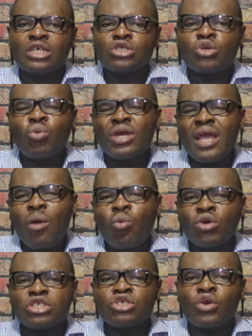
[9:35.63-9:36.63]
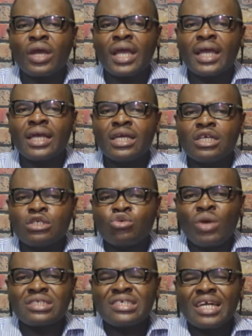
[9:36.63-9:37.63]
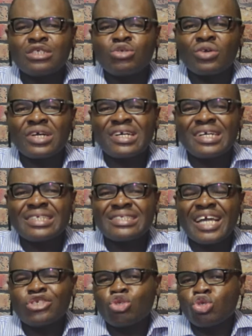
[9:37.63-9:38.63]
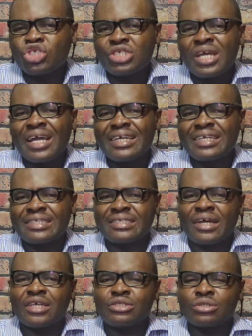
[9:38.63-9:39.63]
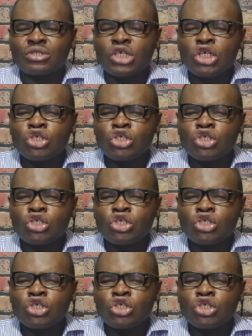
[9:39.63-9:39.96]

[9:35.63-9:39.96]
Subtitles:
So when you are washing your hair, you are trying to create that social interaction,